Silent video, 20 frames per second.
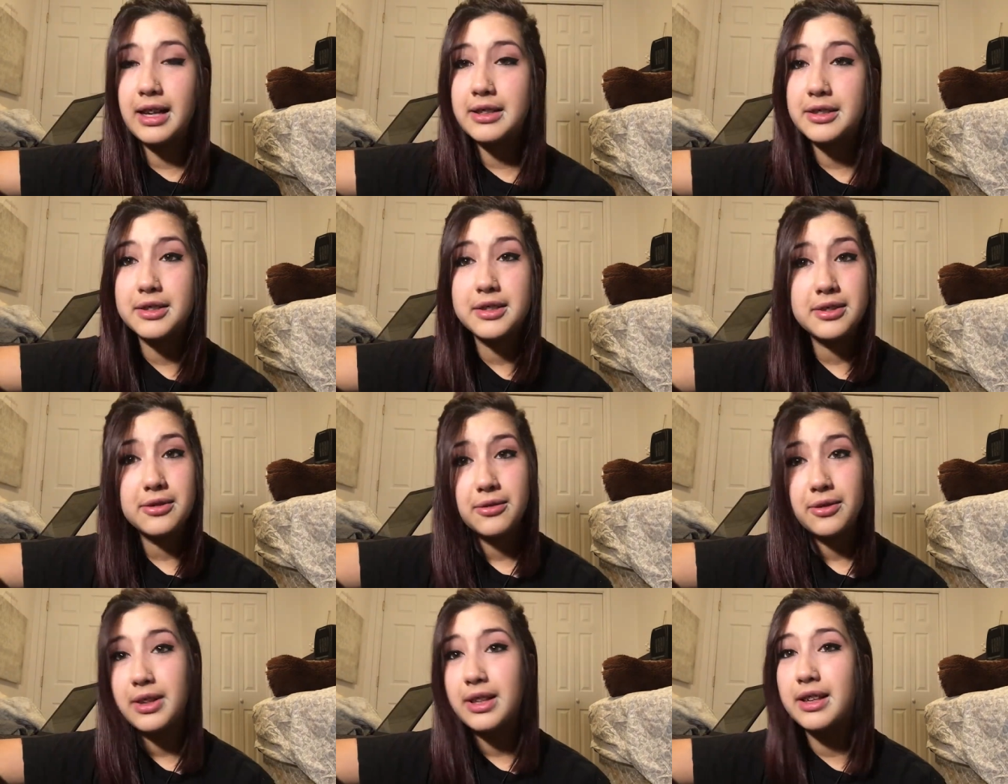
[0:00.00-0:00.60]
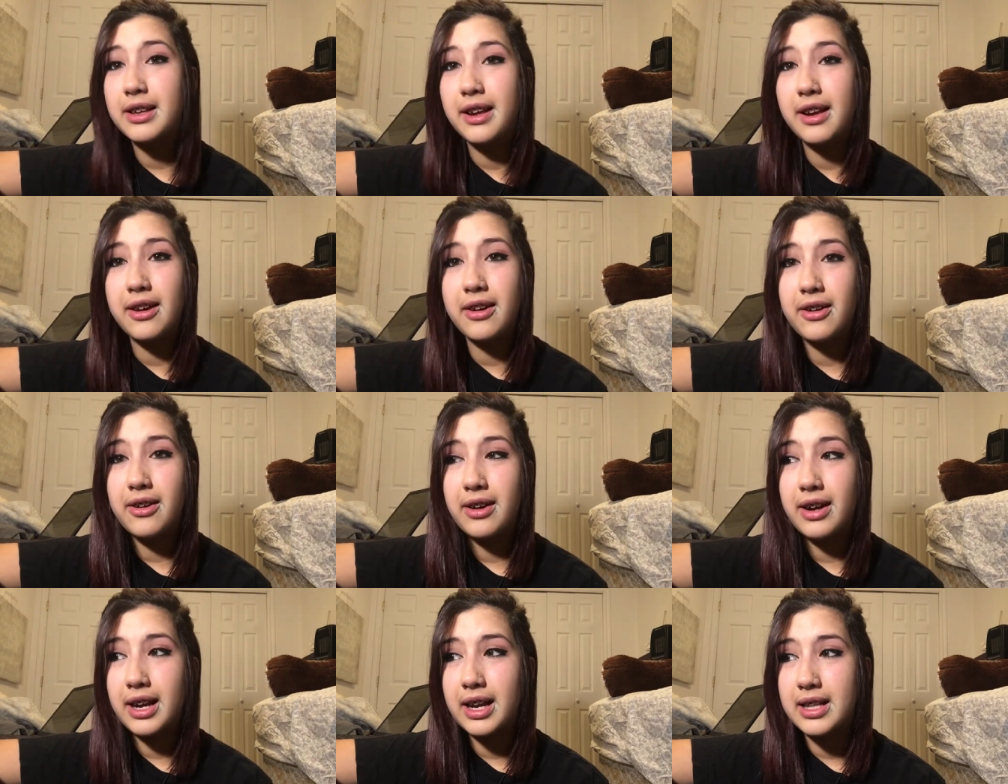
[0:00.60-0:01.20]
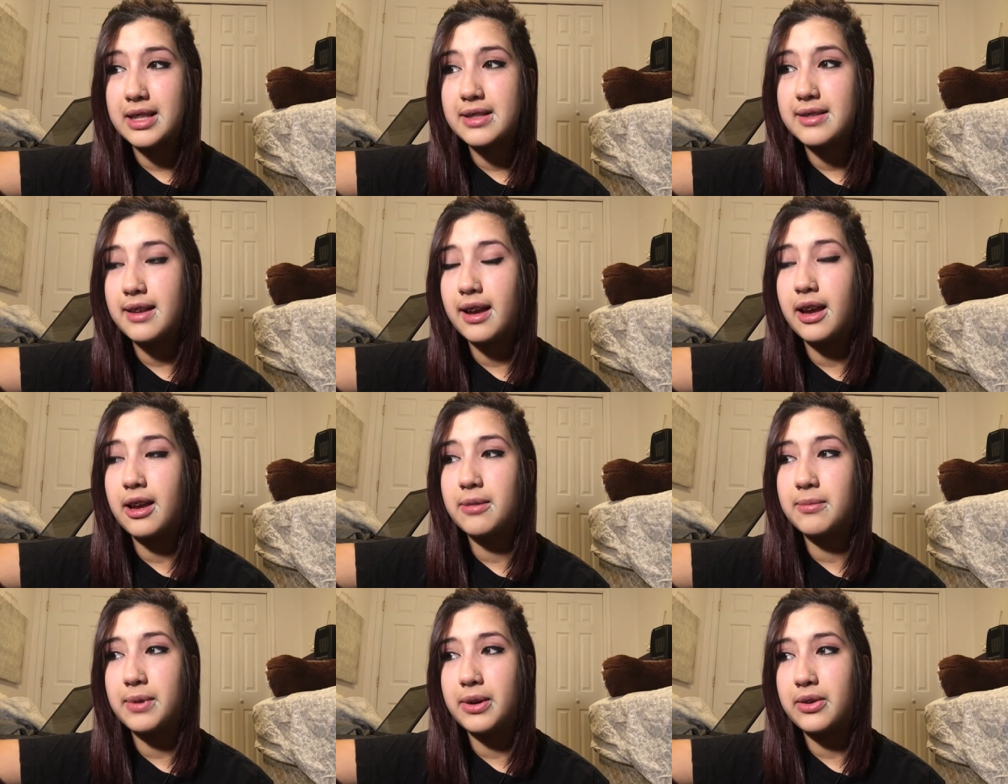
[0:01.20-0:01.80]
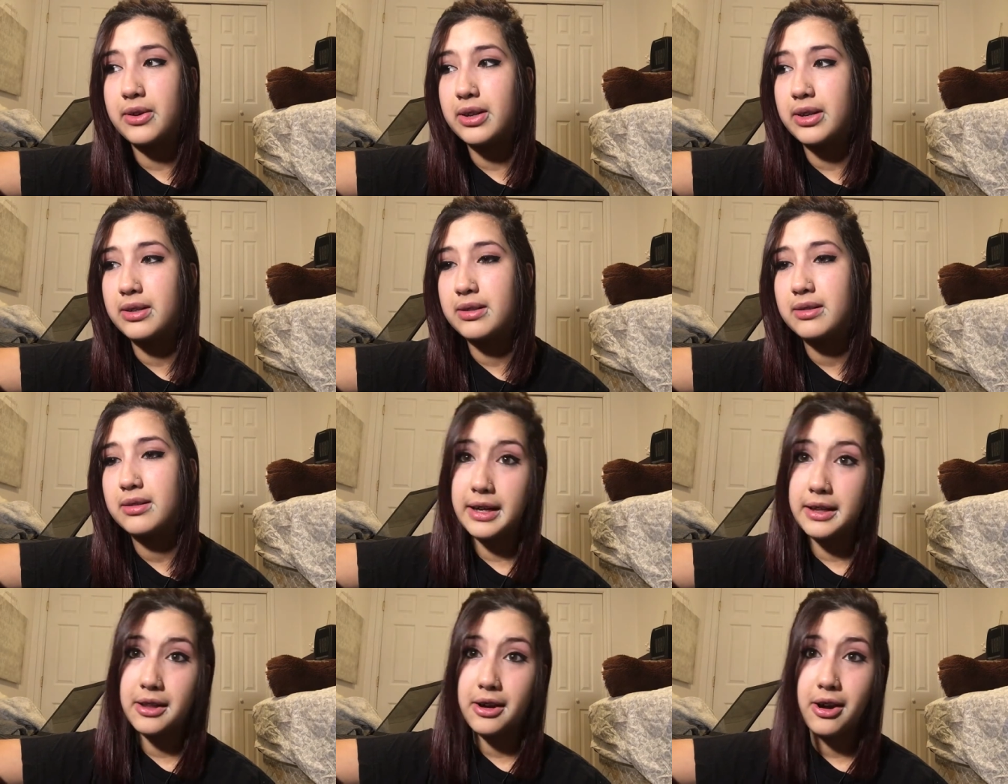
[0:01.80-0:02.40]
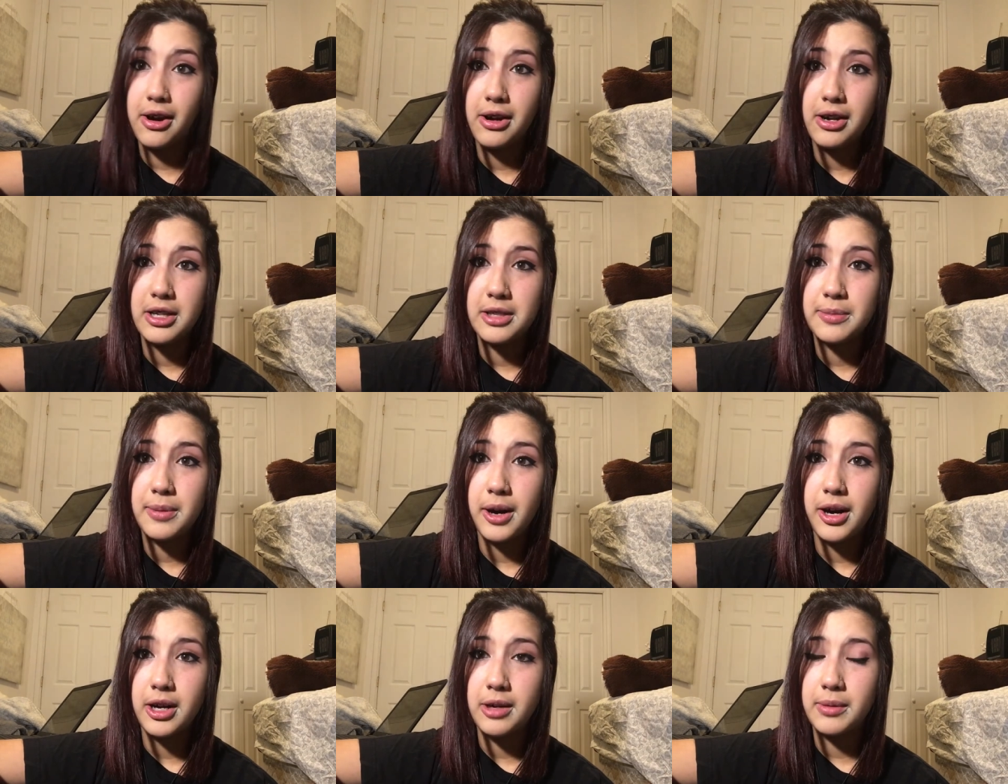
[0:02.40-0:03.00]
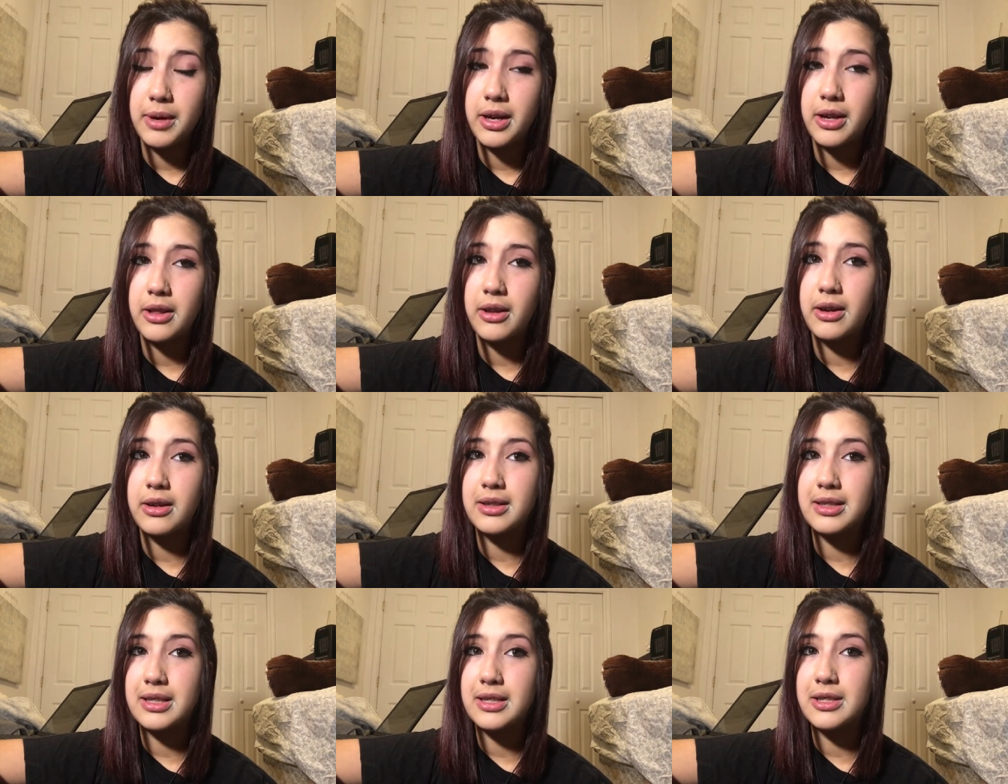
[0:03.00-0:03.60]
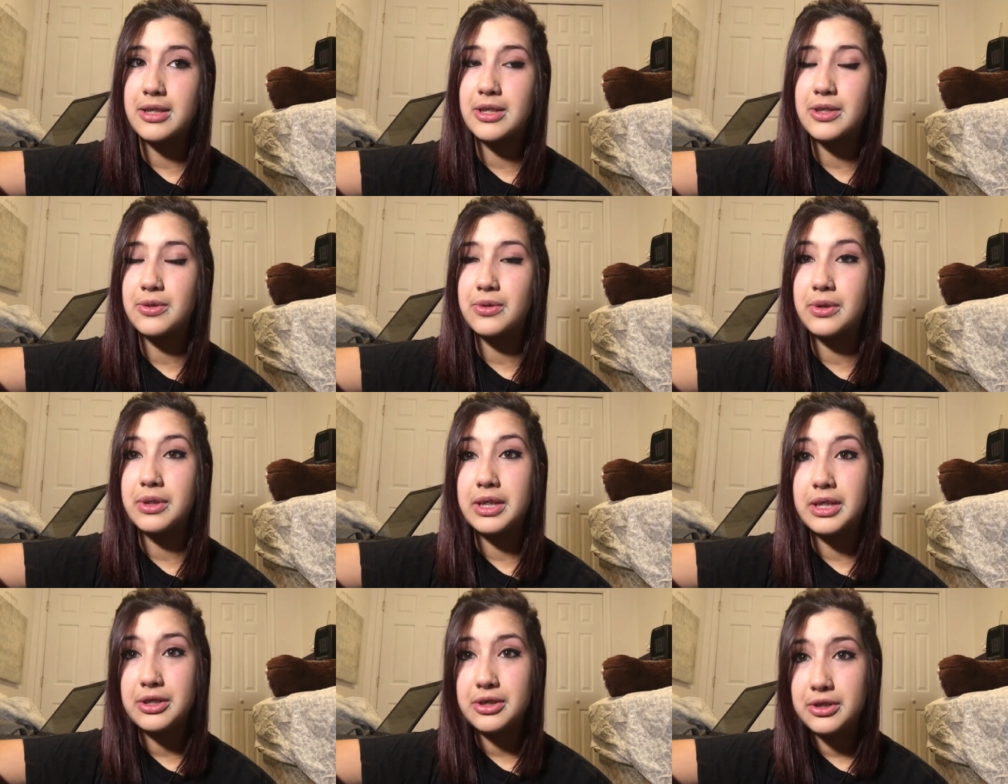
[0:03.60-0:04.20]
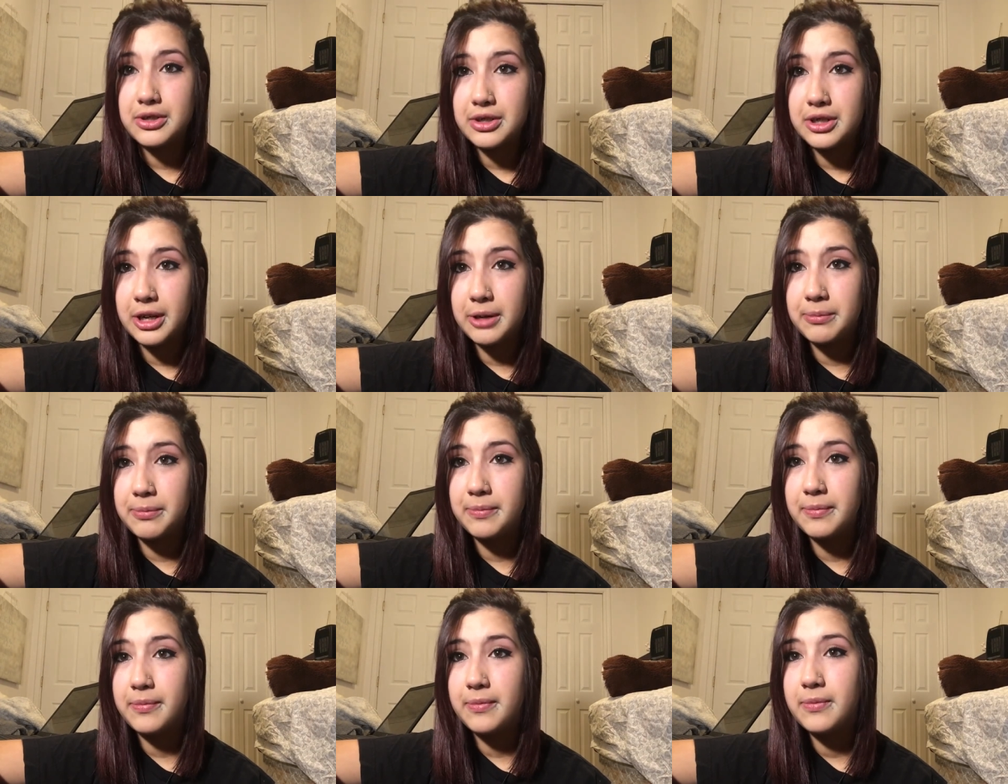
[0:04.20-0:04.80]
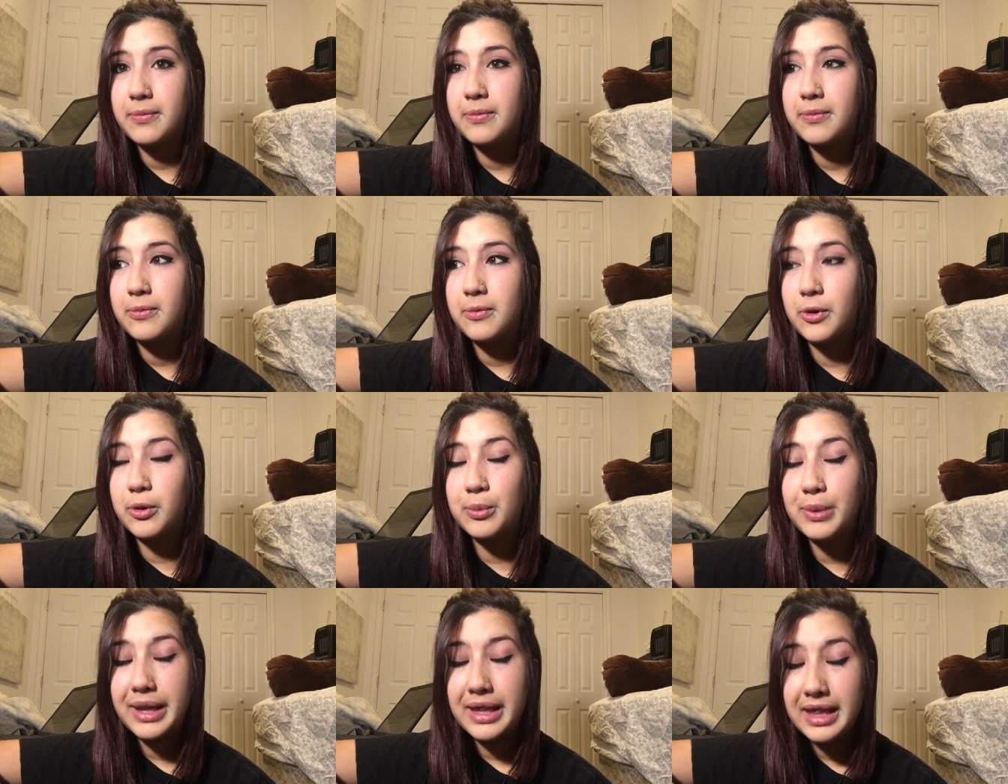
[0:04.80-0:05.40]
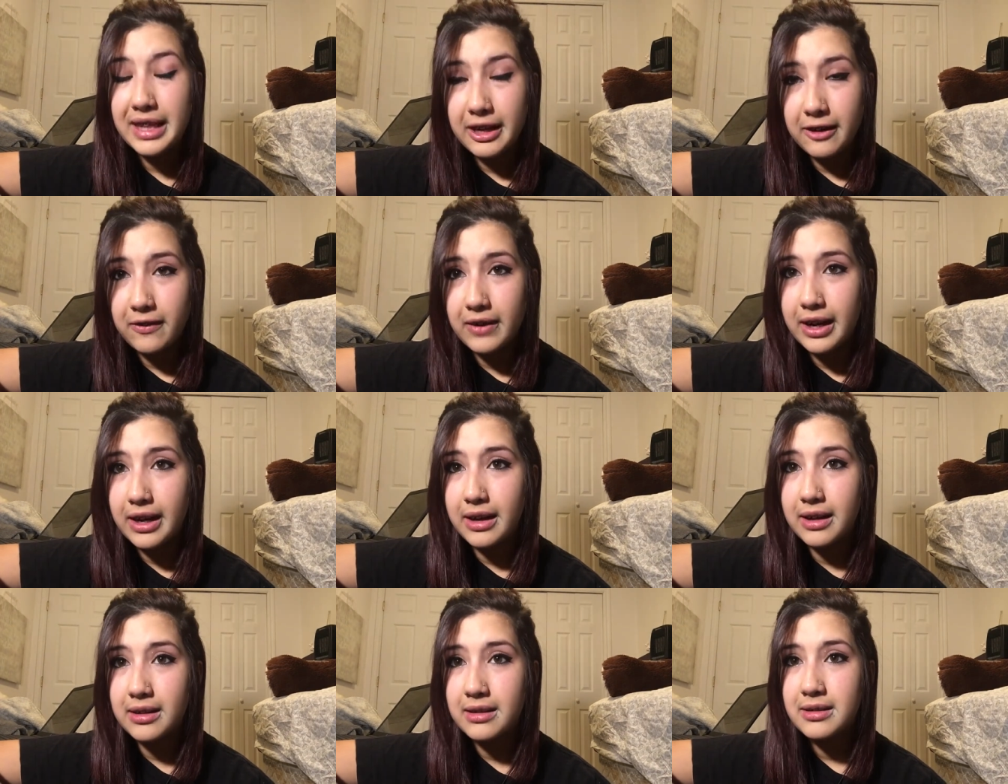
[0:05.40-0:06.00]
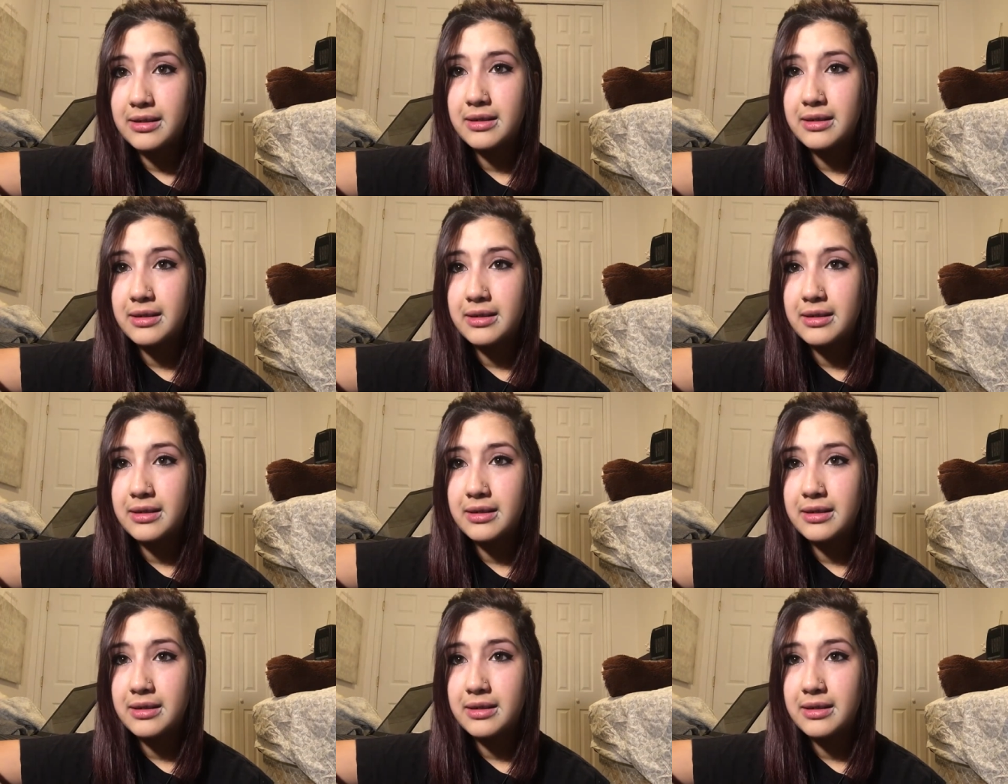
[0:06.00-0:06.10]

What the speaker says: That's really all I can say about it. The hardest part about a long distance relationship will be leaving.